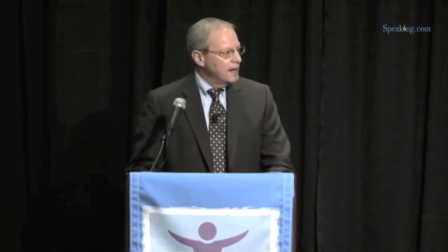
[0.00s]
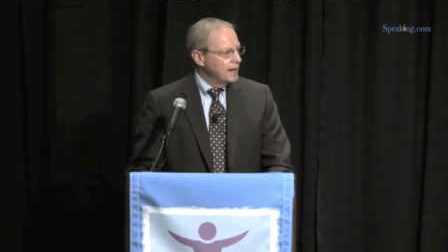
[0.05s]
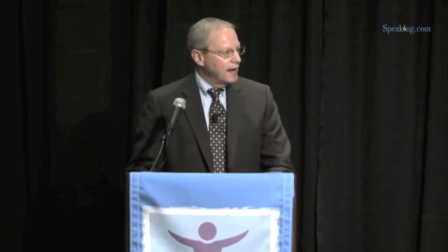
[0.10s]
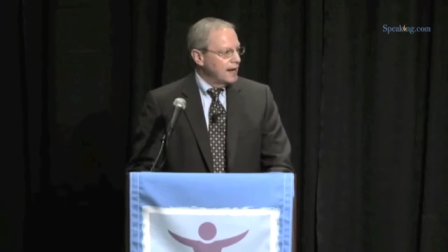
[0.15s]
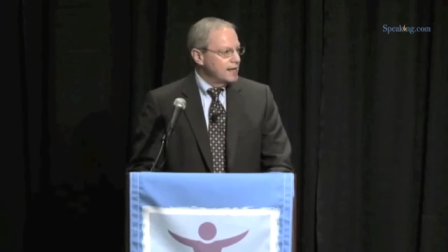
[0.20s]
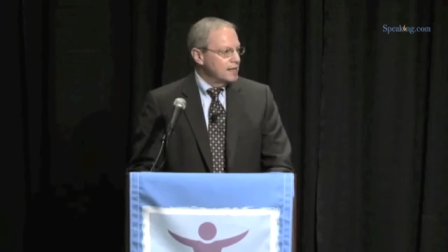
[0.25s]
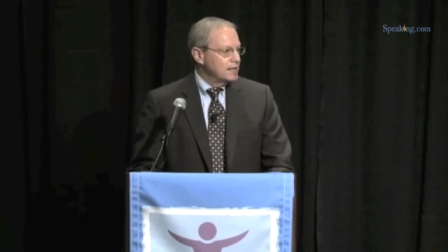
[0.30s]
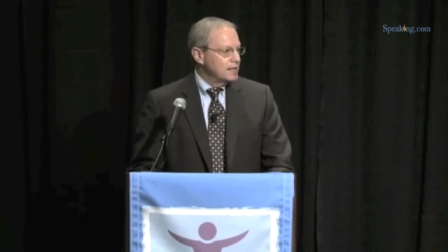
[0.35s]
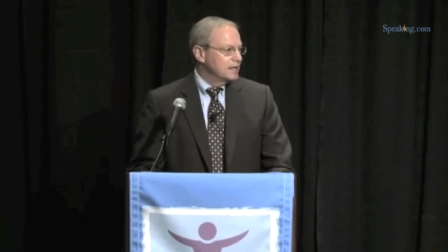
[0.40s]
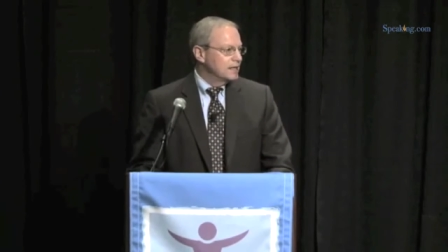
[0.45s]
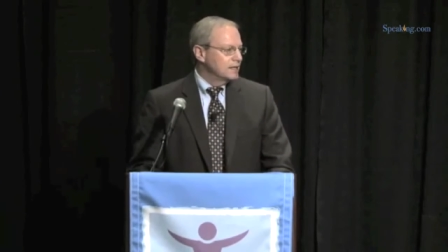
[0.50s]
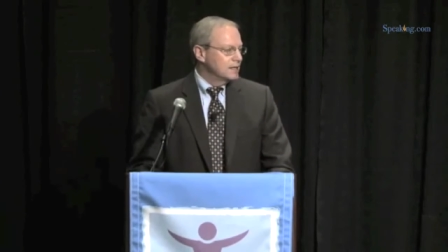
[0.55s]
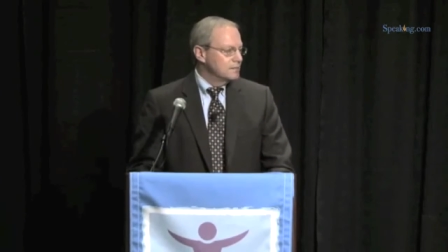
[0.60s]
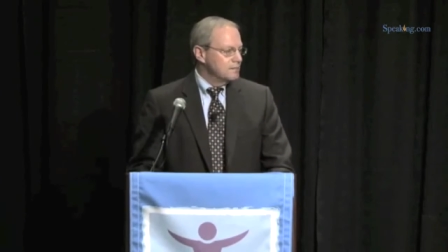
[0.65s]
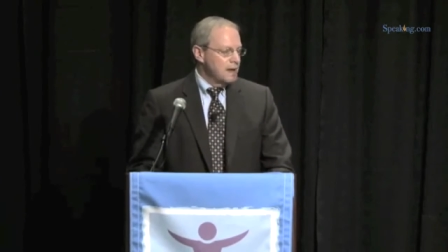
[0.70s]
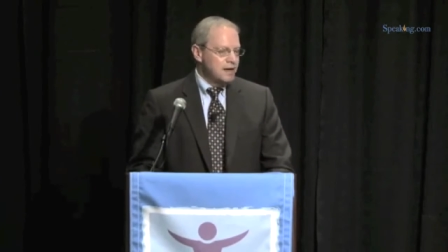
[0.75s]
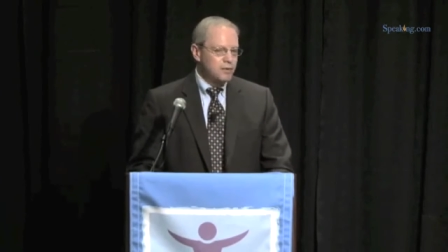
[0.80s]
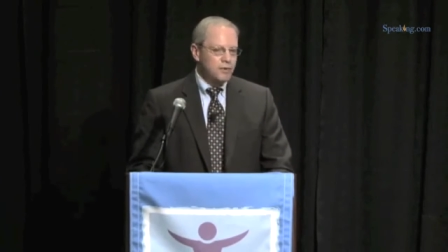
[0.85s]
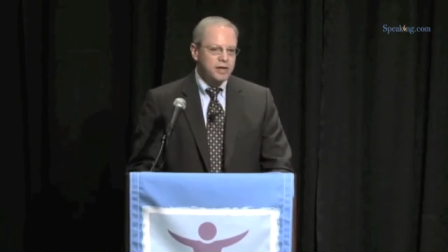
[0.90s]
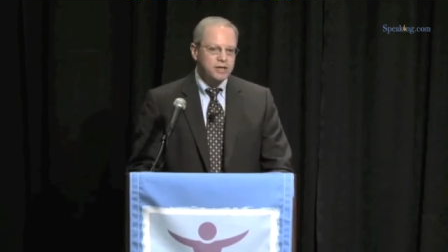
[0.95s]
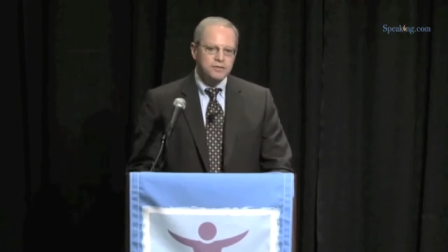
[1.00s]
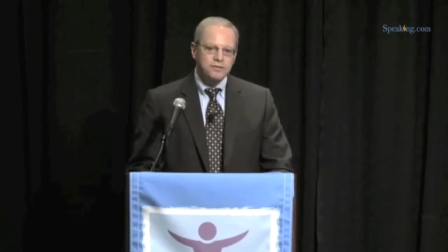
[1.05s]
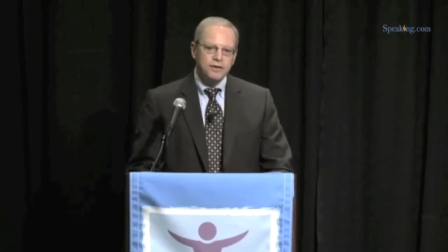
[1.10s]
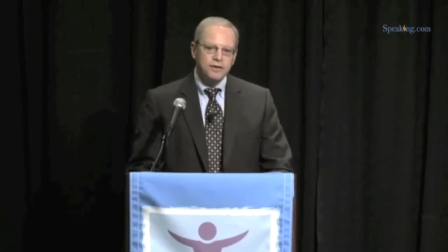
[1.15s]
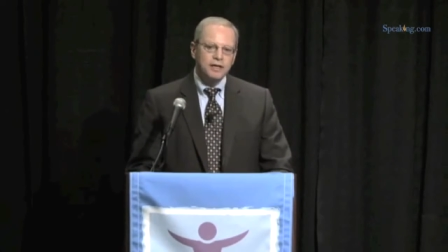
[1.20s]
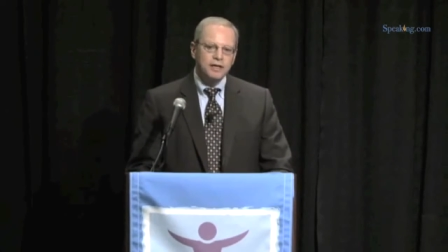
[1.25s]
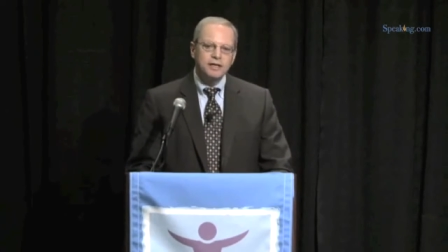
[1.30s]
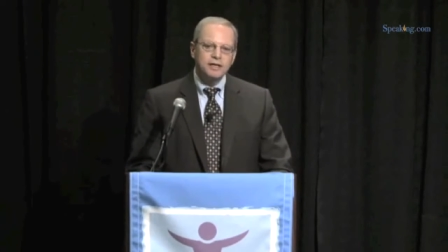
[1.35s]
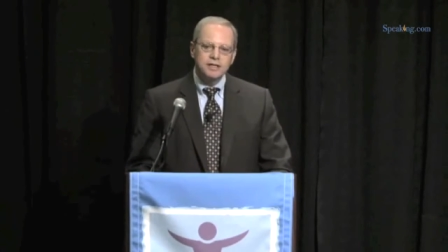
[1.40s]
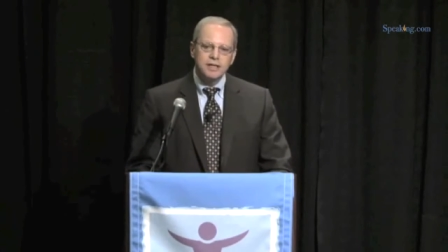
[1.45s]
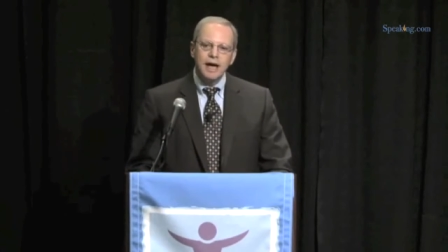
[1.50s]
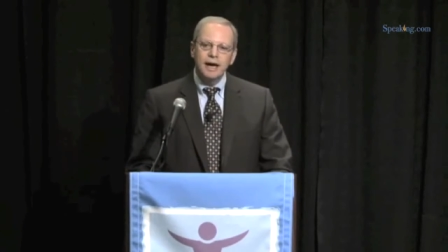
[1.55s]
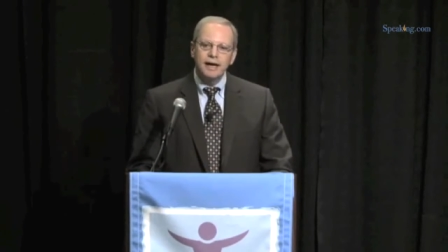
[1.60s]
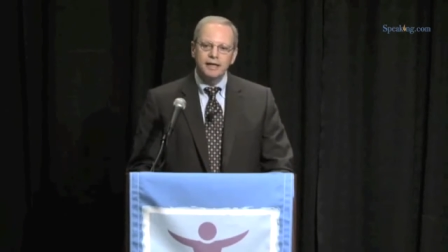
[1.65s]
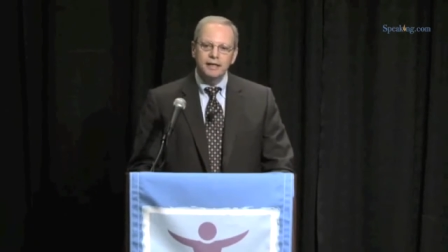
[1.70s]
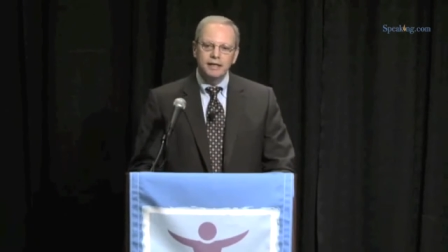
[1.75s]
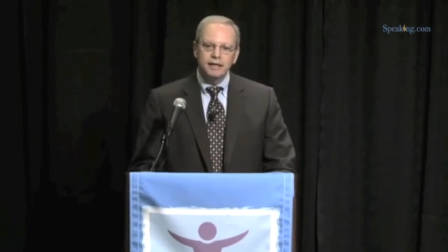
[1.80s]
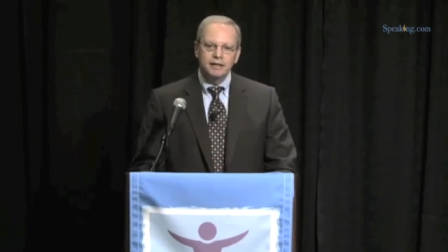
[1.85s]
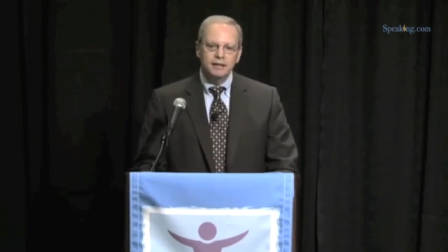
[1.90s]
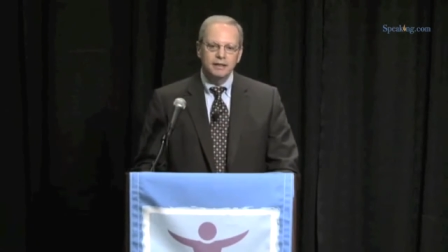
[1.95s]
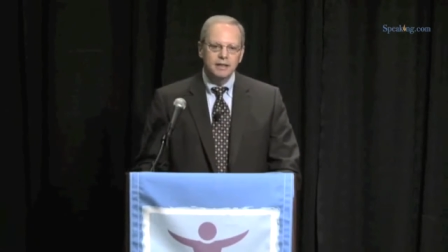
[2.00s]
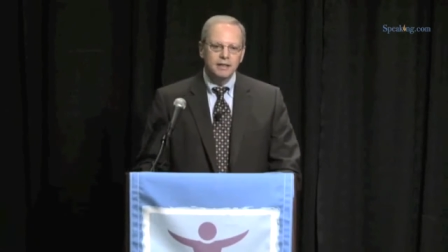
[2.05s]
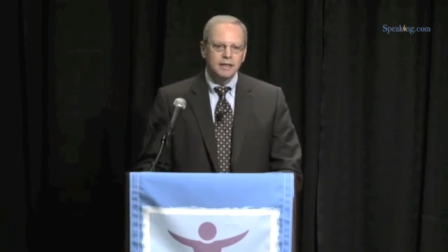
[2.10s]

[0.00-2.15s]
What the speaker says: and I think in many ways very exciting